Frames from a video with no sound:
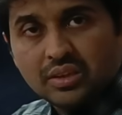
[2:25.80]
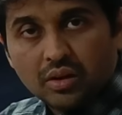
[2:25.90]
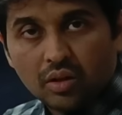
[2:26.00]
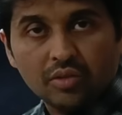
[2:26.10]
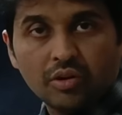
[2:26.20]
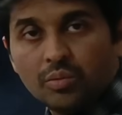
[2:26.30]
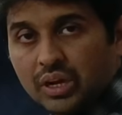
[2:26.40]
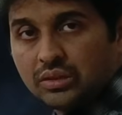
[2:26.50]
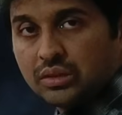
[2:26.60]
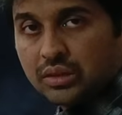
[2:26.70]
These are all the
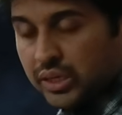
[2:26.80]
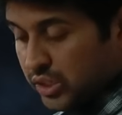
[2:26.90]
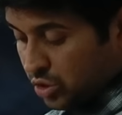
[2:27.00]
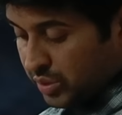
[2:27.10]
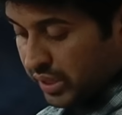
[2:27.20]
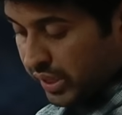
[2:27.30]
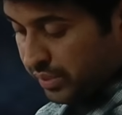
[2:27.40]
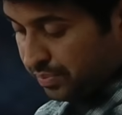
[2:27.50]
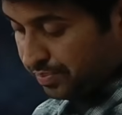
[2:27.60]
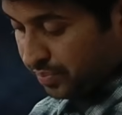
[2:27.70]
formulas in 3D
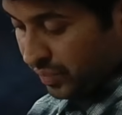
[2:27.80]
geometry.